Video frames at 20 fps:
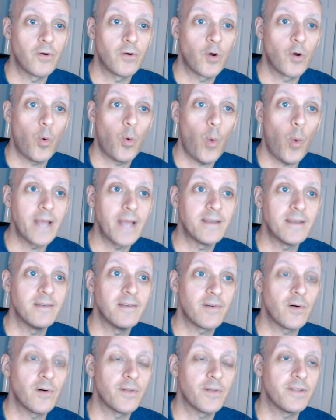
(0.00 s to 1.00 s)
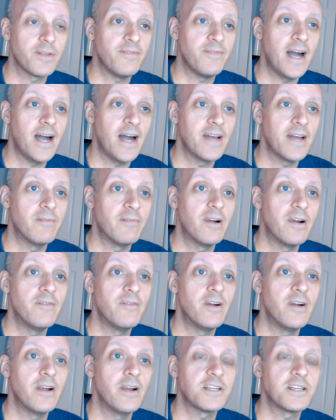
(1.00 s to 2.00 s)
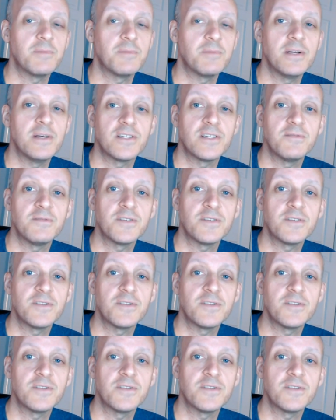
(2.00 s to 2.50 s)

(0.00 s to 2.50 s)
quite difficult to find or very very expensive.